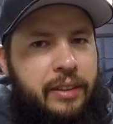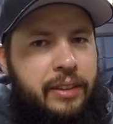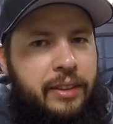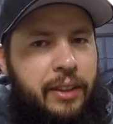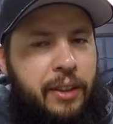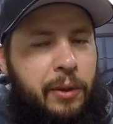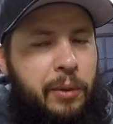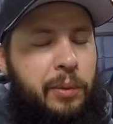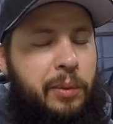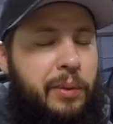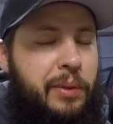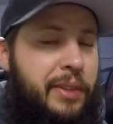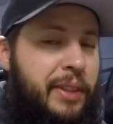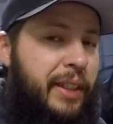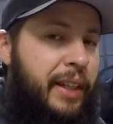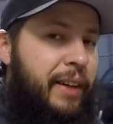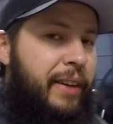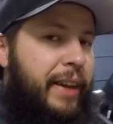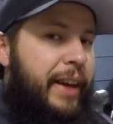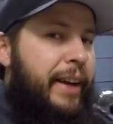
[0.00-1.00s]
So we'll
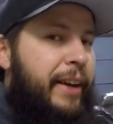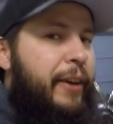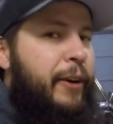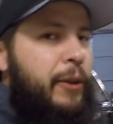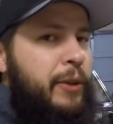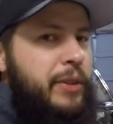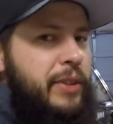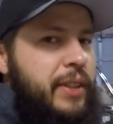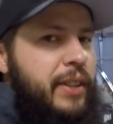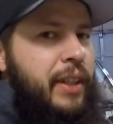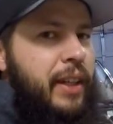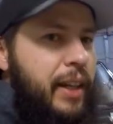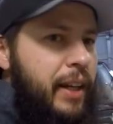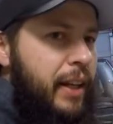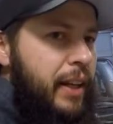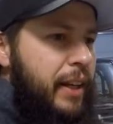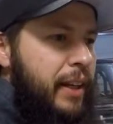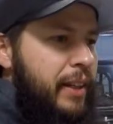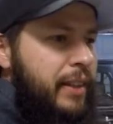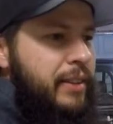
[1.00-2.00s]
see how that goes,
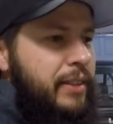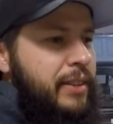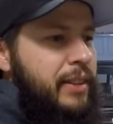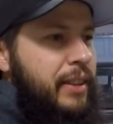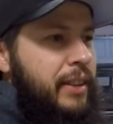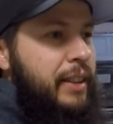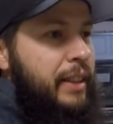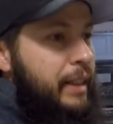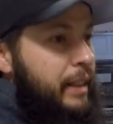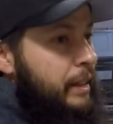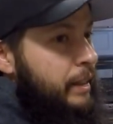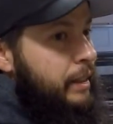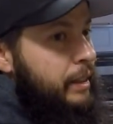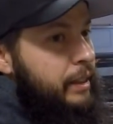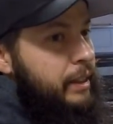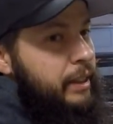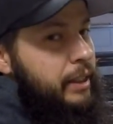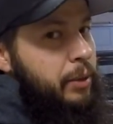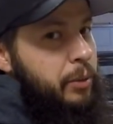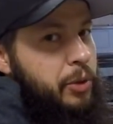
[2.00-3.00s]
and
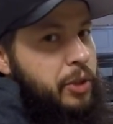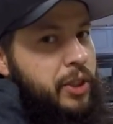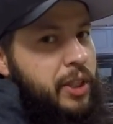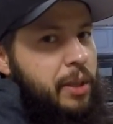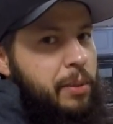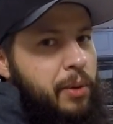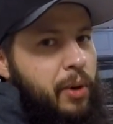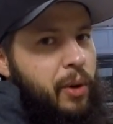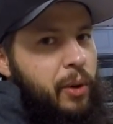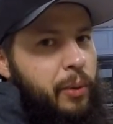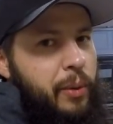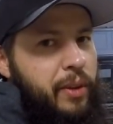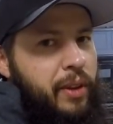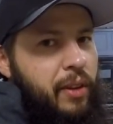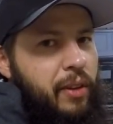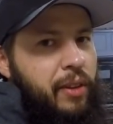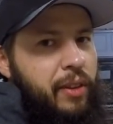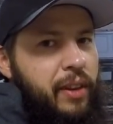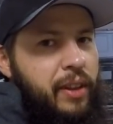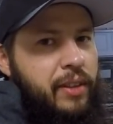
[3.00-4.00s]
we'll just keep going with
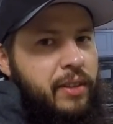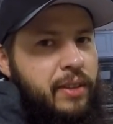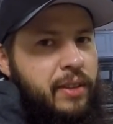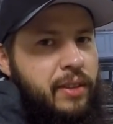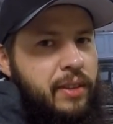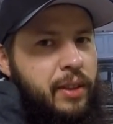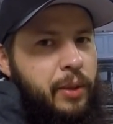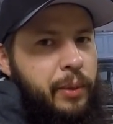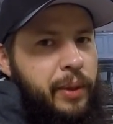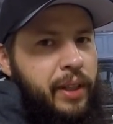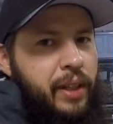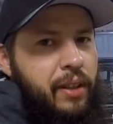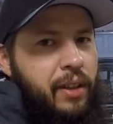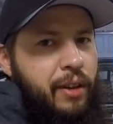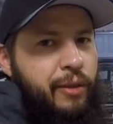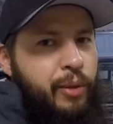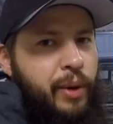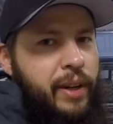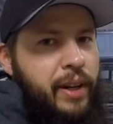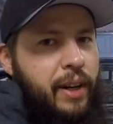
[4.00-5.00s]
other things until we get
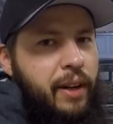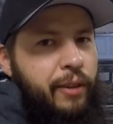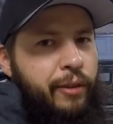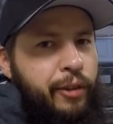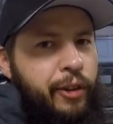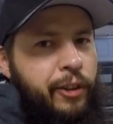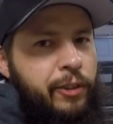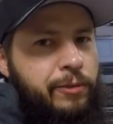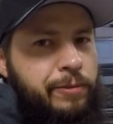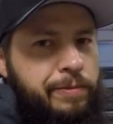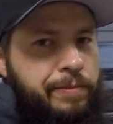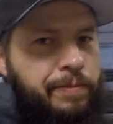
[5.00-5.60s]
enough weight out of the front.